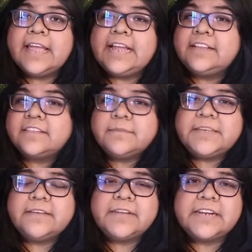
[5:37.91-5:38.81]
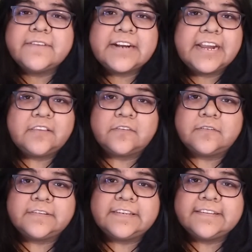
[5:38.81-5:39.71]
And to me, whenever I
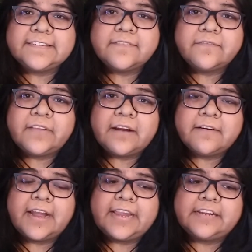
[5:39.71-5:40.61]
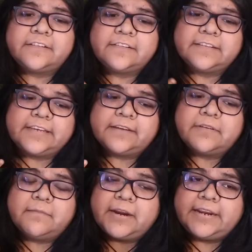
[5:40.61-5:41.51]
do see the sunflower, I just get
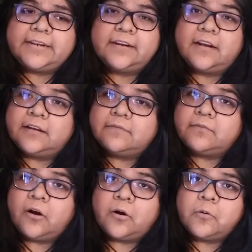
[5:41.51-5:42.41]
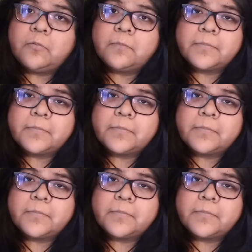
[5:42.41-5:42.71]
reminded of hope.